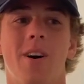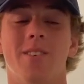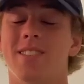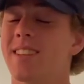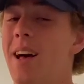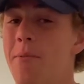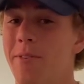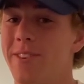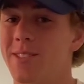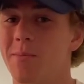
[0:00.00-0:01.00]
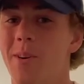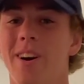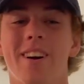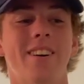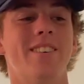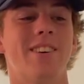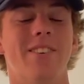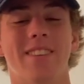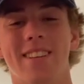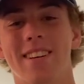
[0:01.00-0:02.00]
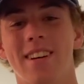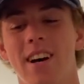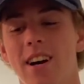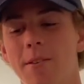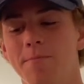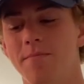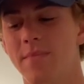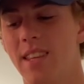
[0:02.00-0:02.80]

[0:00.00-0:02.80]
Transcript: I'll see a lot more friends tomorrow, going to the um,